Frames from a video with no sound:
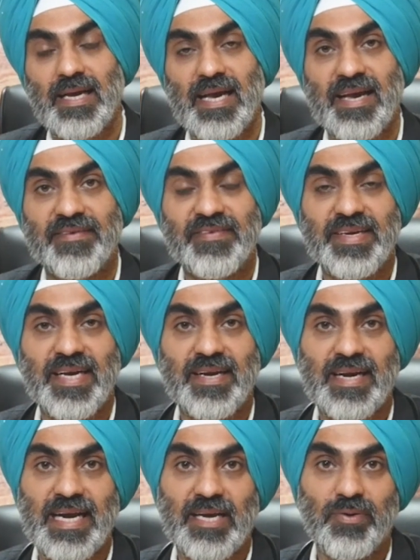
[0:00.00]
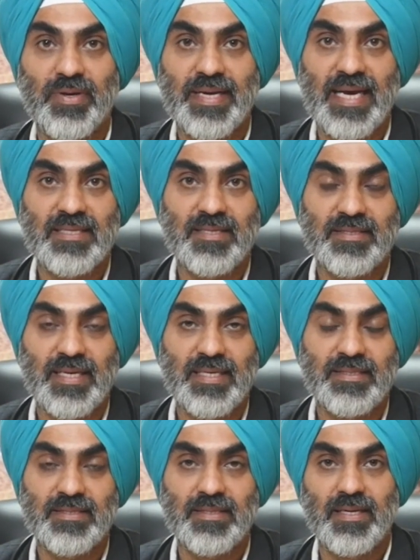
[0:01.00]
having a regular
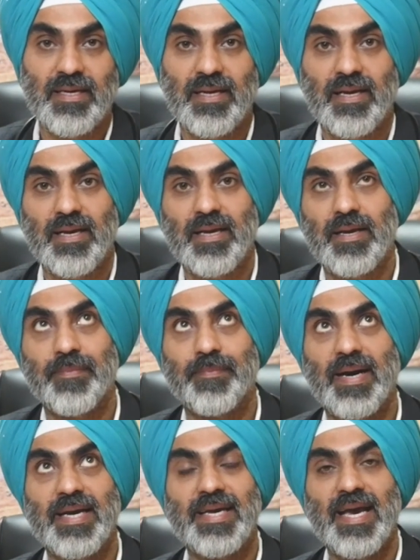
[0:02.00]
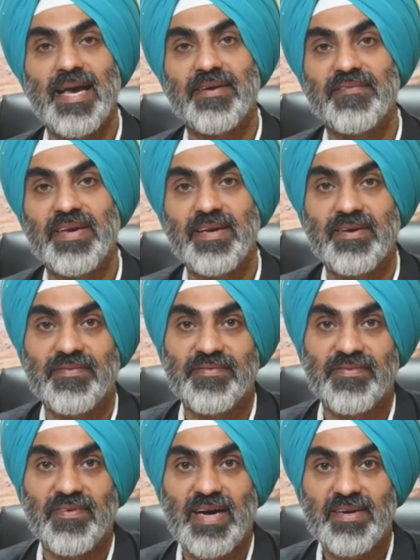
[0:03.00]
exercise. By having
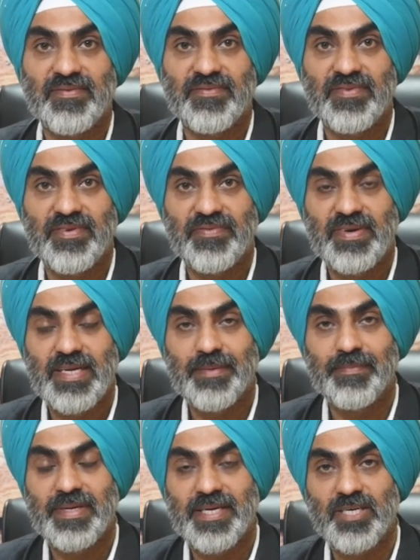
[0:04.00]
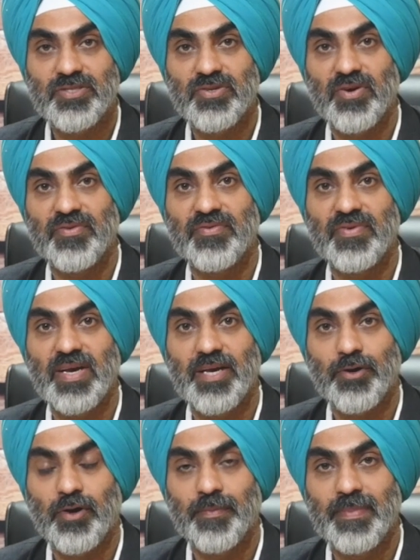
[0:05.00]
150 minutes of
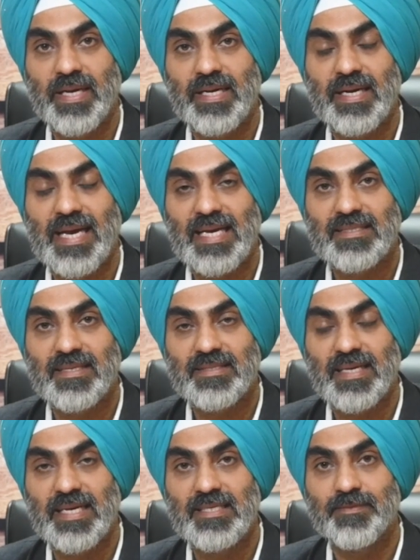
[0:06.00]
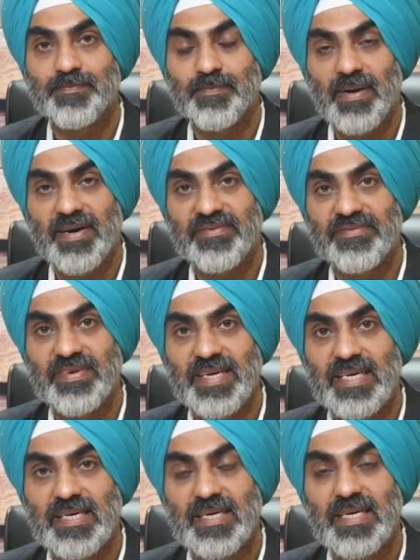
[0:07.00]
aerobic exercise per
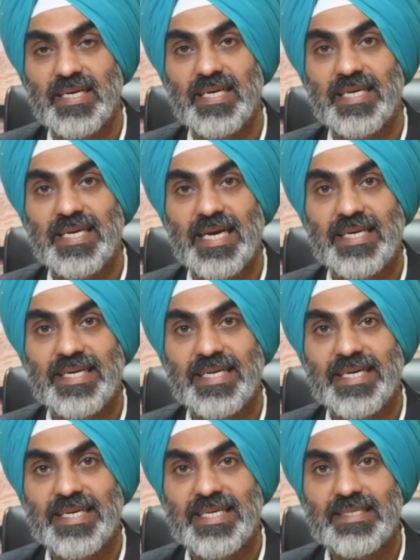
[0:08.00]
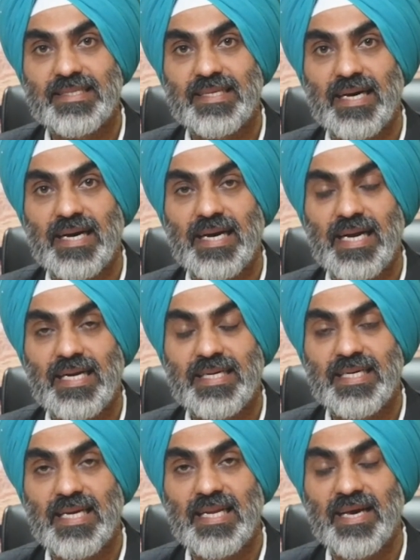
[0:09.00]
week can decrease the
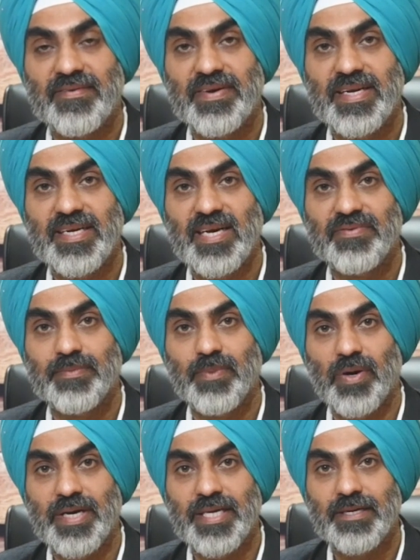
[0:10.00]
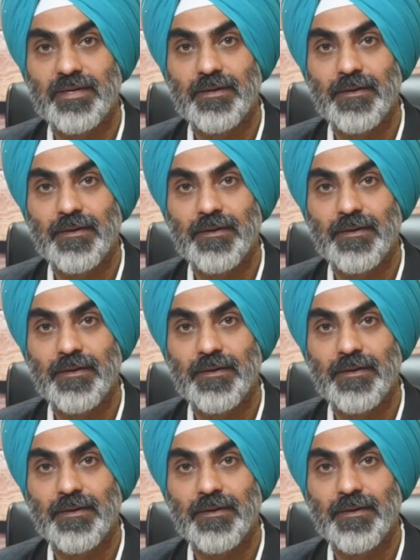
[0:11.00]
LDL level in our body.